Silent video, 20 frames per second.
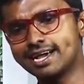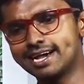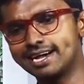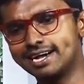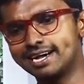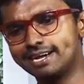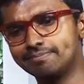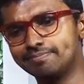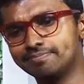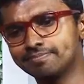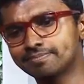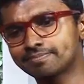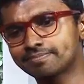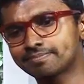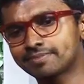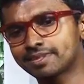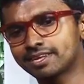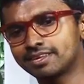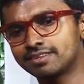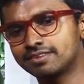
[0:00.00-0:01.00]

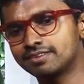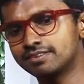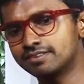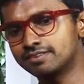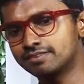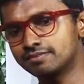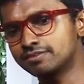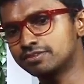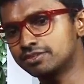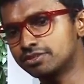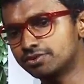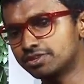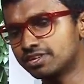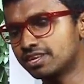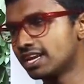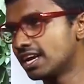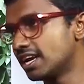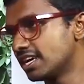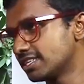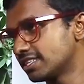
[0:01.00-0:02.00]
during
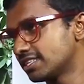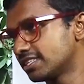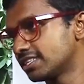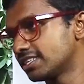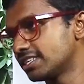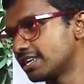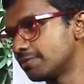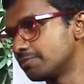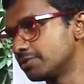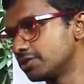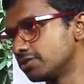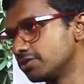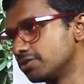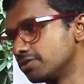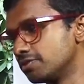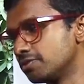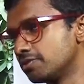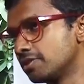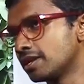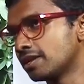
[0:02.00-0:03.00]
the last
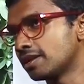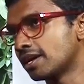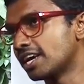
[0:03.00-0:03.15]
episode